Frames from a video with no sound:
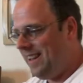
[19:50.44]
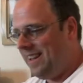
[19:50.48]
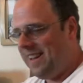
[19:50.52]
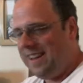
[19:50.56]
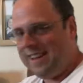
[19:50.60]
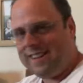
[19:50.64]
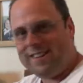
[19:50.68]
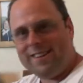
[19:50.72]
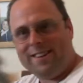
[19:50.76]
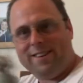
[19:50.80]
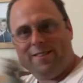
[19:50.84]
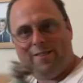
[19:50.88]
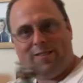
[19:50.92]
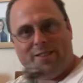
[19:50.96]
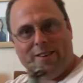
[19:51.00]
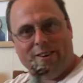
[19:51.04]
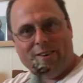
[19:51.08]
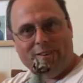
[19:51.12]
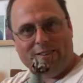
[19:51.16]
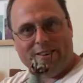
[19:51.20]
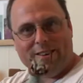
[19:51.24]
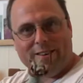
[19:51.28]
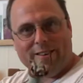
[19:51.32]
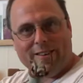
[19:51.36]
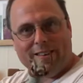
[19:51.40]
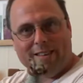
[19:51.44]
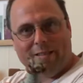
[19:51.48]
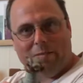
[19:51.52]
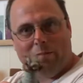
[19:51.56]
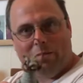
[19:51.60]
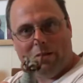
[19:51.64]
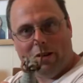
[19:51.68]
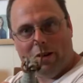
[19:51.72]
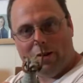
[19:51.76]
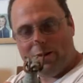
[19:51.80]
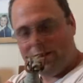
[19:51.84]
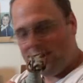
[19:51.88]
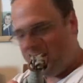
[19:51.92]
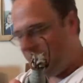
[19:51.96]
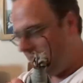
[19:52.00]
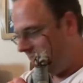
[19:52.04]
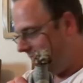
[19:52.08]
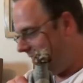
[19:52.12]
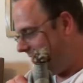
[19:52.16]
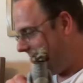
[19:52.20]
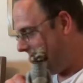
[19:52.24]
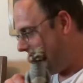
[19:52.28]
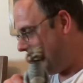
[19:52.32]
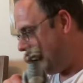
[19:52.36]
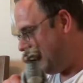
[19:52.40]
I don't know if you know who this bloke is
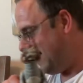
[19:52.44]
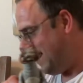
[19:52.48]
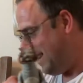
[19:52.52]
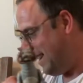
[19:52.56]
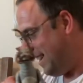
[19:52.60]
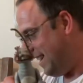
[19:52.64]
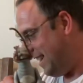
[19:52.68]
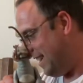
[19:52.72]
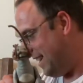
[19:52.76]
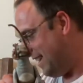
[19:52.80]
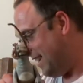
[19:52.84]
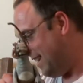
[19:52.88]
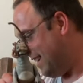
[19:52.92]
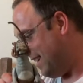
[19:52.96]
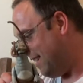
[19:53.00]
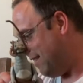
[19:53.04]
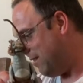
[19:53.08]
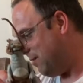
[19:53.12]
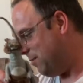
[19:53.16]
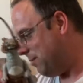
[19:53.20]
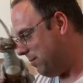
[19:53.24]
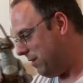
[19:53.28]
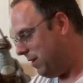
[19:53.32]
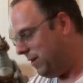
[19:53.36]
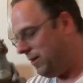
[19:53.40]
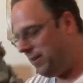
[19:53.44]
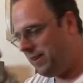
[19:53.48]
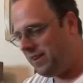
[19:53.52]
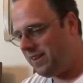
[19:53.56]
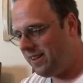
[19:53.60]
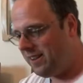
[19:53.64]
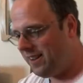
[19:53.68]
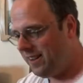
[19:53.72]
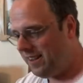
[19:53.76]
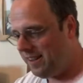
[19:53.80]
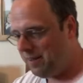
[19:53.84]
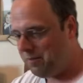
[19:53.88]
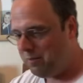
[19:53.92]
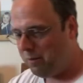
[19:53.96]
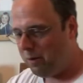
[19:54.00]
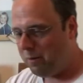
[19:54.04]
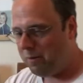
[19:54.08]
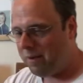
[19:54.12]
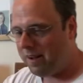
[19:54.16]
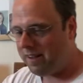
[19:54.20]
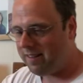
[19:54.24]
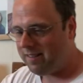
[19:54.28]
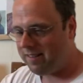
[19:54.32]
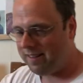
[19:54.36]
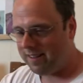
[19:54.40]
there, and this bloke, but
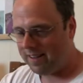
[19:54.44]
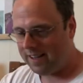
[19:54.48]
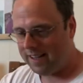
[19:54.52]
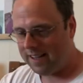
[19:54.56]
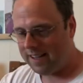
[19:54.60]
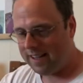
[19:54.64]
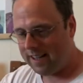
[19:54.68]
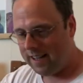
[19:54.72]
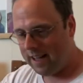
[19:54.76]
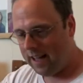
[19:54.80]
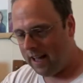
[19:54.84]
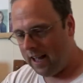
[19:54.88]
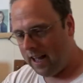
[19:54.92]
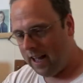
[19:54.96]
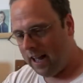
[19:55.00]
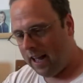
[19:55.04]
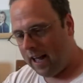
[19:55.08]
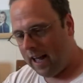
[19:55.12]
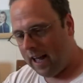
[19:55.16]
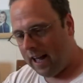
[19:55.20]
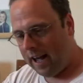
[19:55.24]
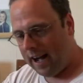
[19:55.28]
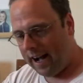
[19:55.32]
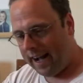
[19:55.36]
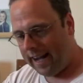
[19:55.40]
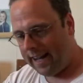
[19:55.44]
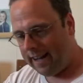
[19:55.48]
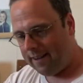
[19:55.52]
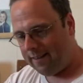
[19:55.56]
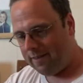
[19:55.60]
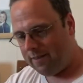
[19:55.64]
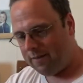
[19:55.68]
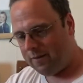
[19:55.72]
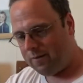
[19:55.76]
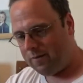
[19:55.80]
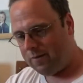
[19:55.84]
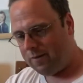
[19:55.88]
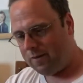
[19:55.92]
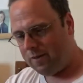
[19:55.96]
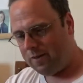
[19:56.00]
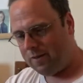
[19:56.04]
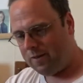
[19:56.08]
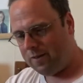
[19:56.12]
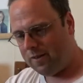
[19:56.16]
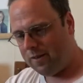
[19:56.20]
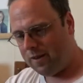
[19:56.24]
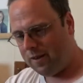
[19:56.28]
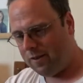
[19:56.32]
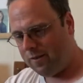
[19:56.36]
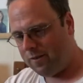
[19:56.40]
basically, I have a
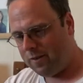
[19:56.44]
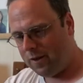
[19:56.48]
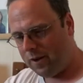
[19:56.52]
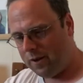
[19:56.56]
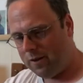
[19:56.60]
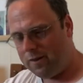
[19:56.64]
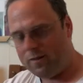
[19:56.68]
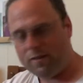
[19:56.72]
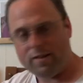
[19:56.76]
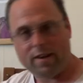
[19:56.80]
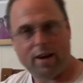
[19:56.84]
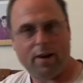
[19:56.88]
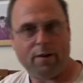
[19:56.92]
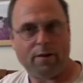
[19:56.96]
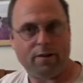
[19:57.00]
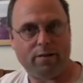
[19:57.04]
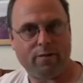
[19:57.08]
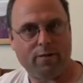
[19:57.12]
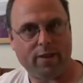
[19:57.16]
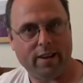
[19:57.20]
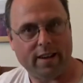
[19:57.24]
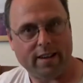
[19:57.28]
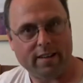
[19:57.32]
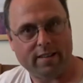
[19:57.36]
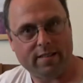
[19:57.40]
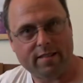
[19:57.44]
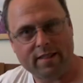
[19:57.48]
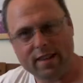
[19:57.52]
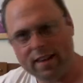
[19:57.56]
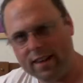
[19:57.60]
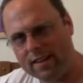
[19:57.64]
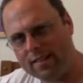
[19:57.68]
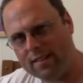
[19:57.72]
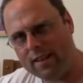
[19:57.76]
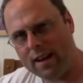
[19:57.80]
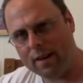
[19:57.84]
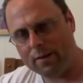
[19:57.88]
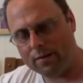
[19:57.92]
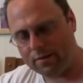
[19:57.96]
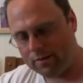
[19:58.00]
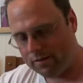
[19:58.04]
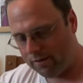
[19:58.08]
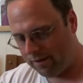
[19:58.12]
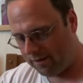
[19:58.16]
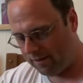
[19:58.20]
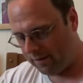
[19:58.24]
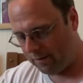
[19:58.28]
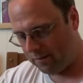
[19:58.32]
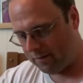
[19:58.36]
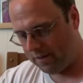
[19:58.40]
few Star Wars figures, Star Wars
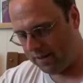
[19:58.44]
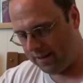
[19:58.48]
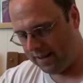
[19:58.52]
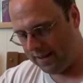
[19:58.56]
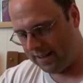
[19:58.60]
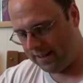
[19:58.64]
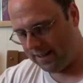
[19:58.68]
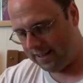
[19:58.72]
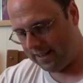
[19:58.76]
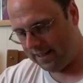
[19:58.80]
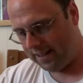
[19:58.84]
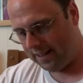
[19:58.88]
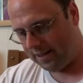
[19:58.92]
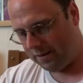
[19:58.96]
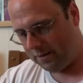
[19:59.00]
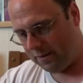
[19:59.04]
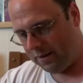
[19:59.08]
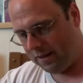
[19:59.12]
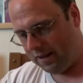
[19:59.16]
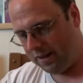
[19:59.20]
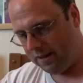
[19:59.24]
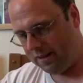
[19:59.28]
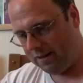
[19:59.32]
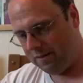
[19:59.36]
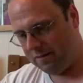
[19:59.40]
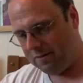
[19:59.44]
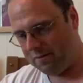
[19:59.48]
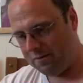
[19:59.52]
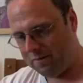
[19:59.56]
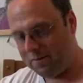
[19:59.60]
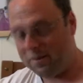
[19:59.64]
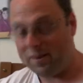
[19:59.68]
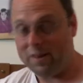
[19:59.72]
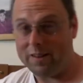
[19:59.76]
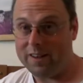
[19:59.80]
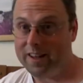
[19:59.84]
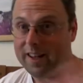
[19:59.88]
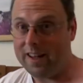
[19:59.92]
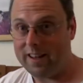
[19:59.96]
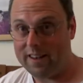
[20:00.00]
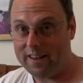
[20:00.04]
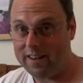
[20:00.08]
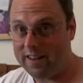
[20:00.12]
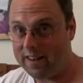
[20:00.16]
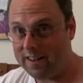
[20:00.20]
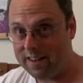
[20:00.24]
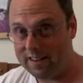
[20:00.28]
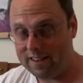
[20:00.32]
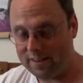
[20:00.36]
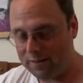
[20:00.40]
toys upset, in
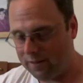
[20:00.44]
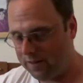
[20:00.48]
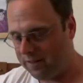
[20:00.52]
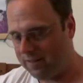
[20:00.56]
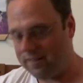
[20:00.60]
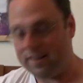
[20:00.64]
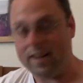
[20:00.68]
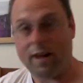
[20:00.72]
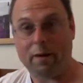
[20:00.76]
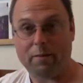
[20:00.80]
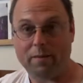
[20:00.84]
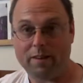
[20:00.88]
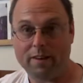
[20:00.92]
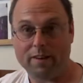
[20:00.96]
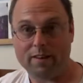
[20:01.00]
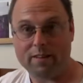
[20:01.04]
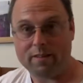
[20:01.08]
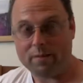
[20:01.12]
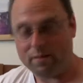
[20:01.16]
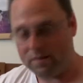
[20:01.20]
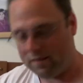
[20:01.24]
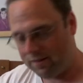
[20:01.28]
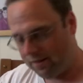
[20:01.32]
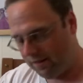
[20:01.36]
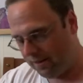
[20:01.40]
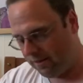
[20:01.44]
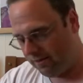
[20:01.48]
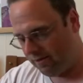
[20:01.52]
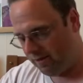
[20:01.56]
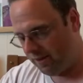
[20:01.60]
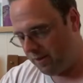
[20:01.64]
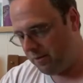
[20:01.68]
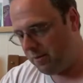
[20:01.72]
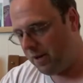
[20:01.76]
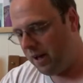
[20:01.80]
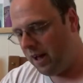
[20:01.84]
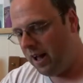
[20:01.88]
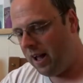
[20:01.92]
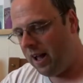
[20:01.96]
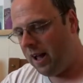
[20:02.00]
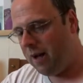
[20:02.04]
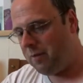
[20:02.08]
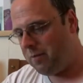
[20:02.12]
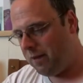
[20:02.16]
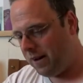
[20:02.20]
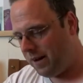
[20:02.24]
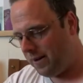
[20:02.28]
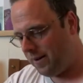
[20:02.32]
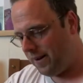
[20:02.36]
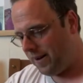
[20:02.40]
what's now in the son's room.
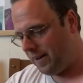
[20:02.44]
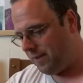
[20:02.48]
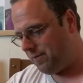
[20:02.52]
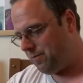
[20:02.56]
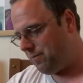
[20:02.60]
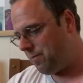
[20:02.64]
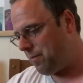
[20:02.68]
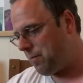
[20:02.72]
But anyway,